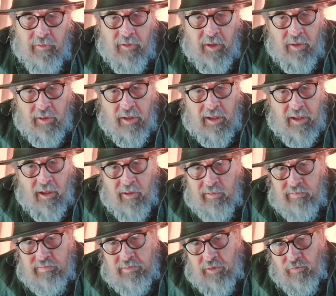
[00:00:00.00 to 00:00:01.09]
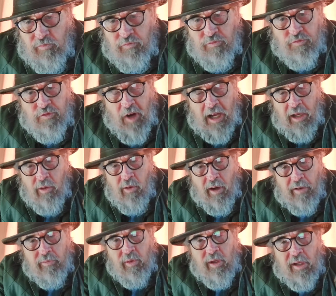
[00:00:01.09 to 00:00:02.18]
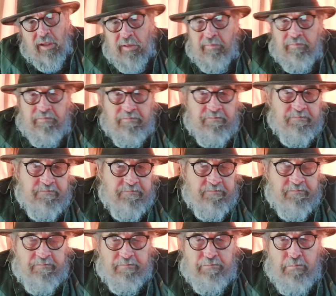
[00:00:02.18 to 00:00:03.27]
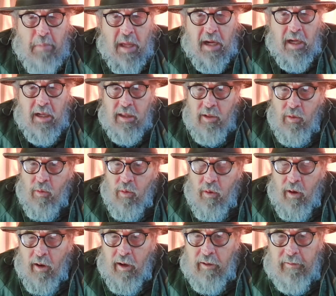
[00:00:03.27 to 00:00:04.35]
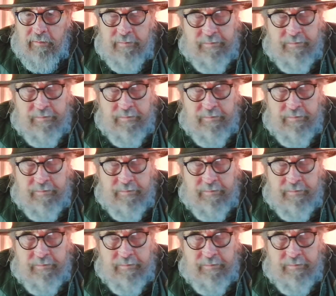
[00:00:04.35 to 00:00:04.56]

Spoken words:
of you that don't follow every minute of the war.